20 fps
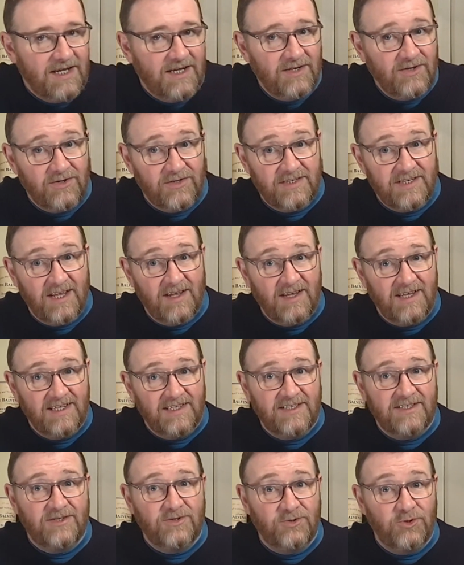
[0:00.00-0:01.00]
because
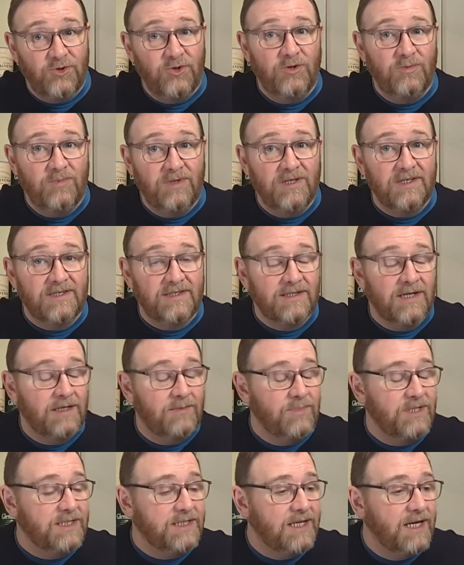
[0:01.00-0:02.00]
it's two beers
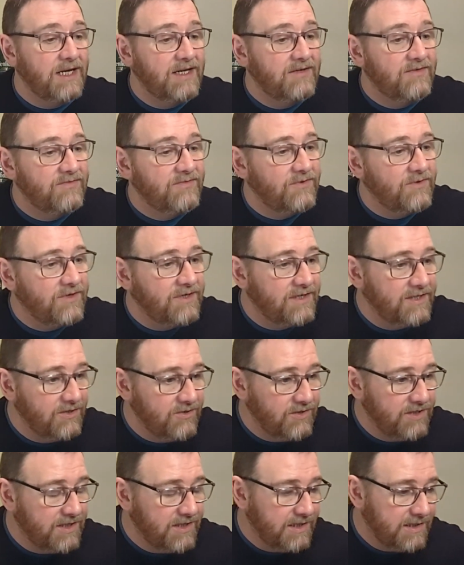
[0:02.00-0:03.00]
side by side for
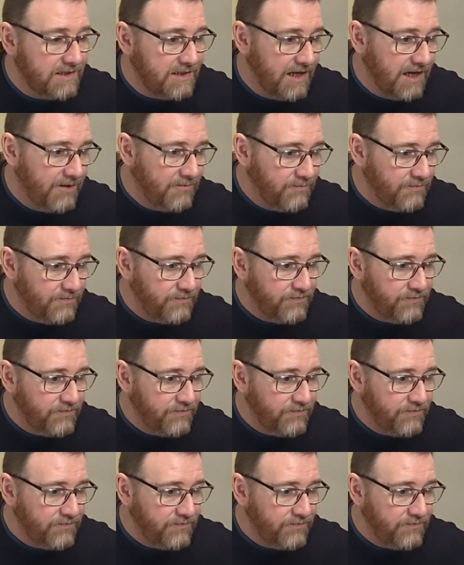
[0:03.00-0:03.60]
New Year's Day.